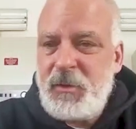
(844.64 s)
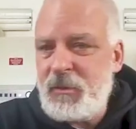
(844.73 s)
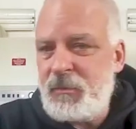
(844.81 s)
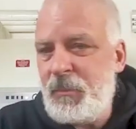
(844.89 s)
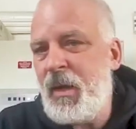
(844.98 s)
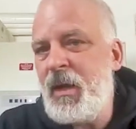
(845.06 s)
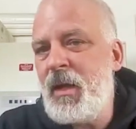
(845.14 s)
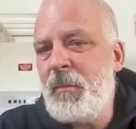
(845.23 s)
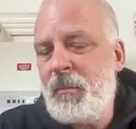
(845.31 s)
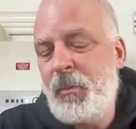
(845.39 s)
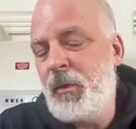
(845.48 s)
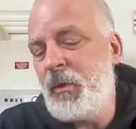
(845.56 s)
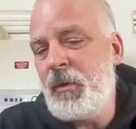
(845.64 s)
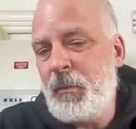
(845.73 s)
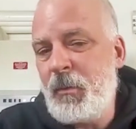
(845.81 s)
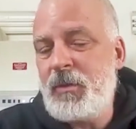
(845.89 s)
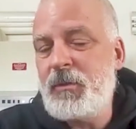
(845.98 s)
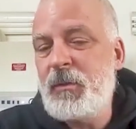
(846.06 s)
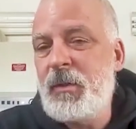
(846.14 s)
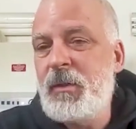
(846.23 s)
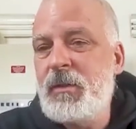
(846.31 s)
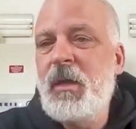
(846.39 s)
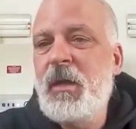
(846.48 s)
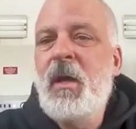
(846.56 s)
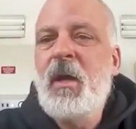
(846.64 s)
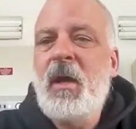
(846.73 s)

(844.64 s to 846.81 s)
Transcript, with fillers: just pa- put out a press release